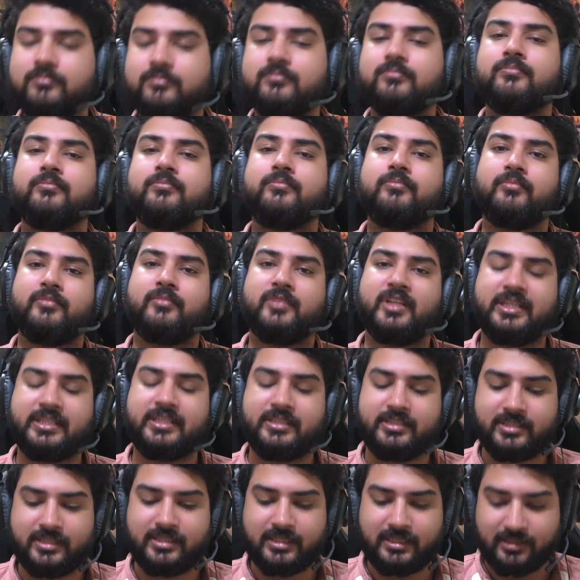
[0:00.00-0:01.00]

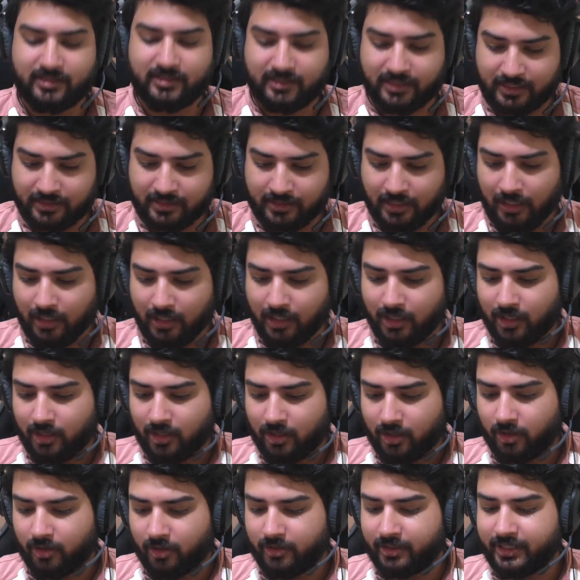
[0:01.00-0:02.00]
Nice.
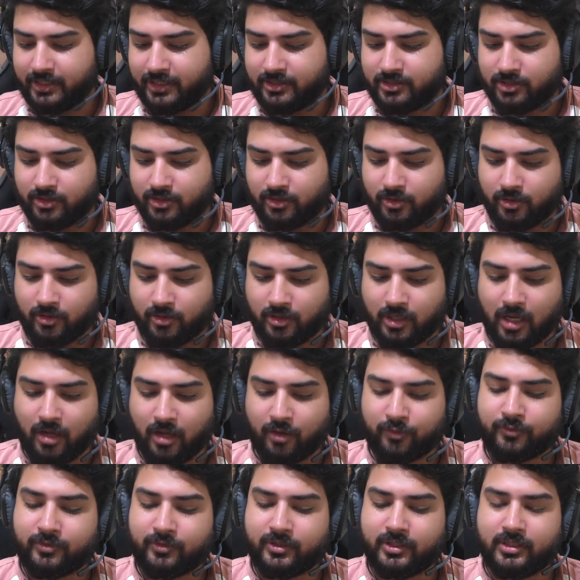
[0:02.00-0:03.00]
All right. So
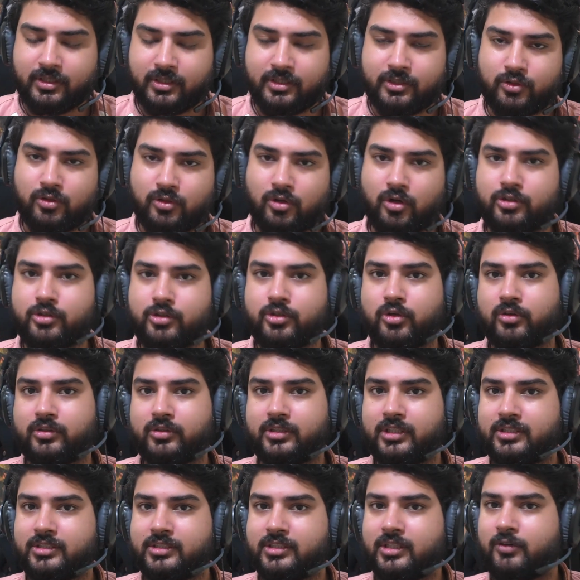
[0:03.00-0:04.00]
after you got
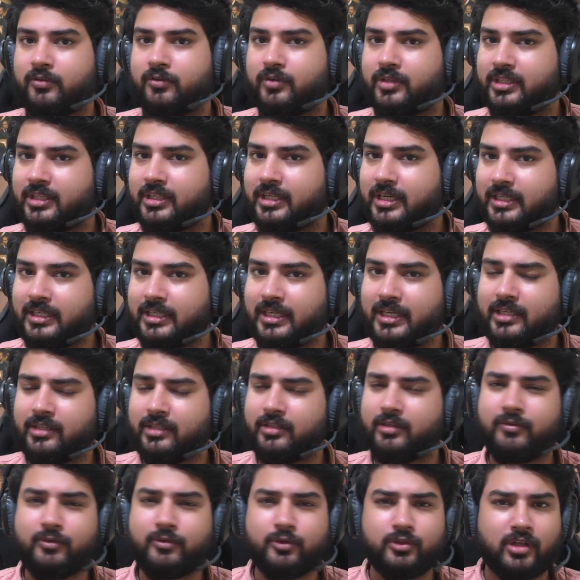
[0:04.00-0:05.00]
shortlisted, were there any
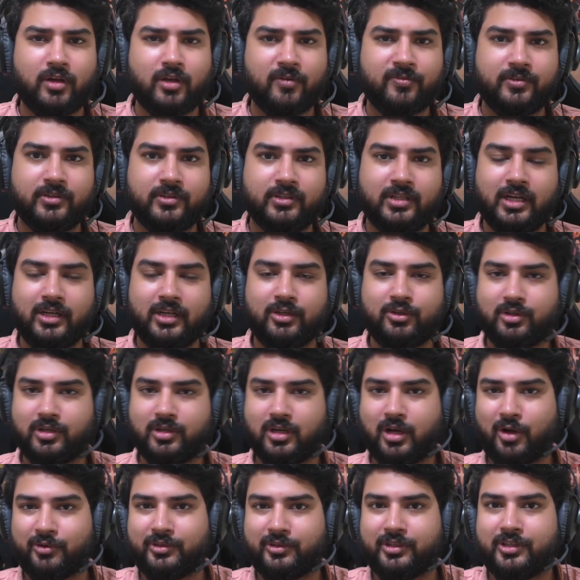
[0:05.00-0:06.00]
interviews after that, or
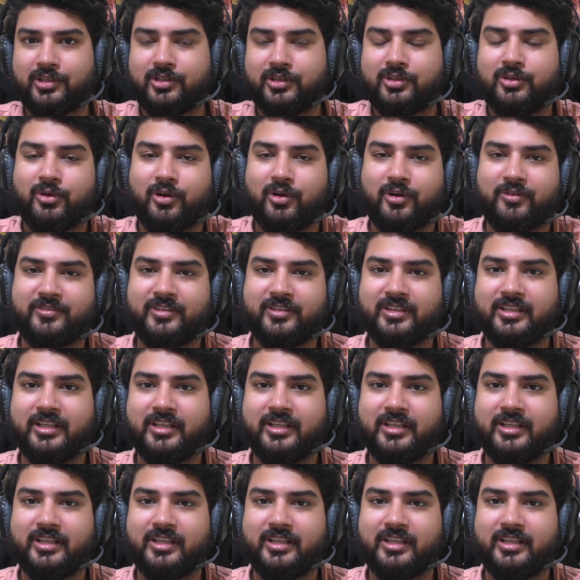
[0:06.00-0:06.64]
how did it go after